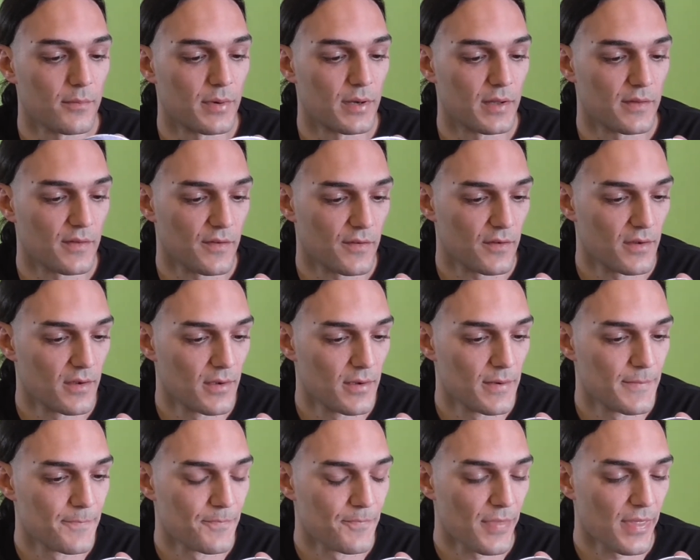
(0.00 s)
But
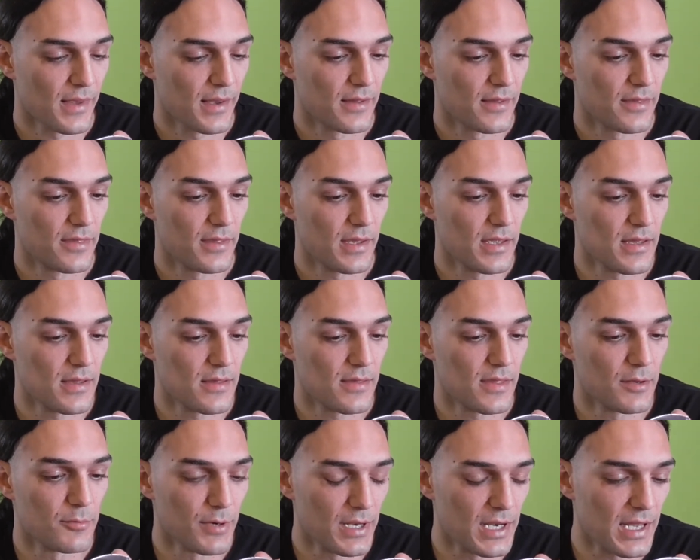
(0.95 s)
they
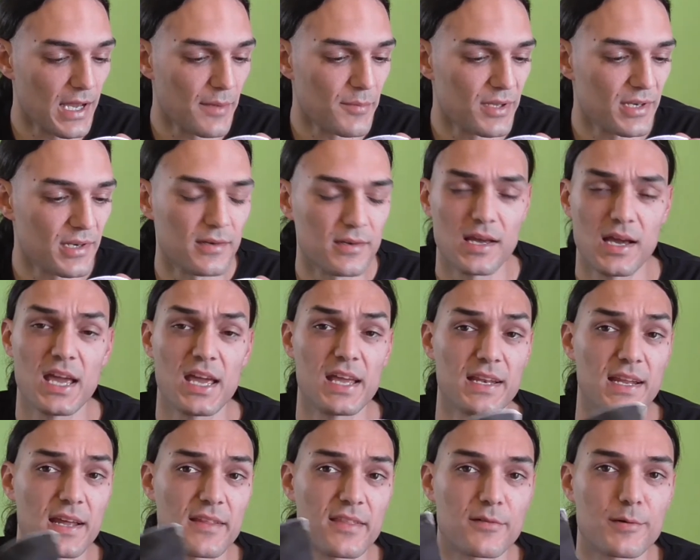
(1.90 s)
really, I mean, I
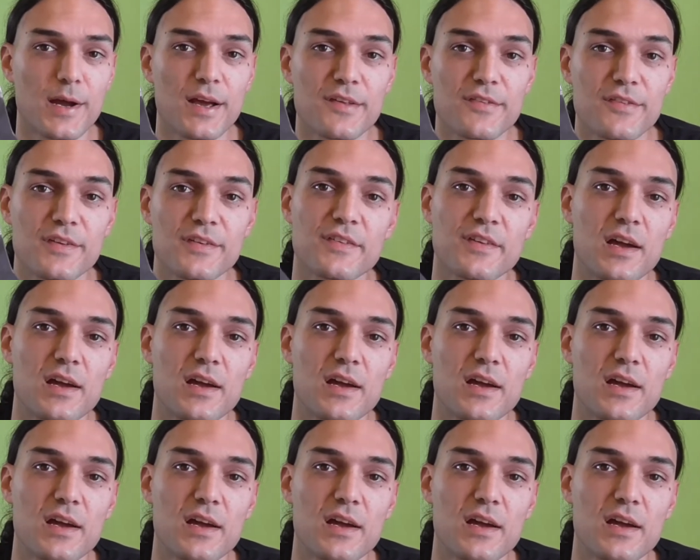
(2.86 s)
had other axes.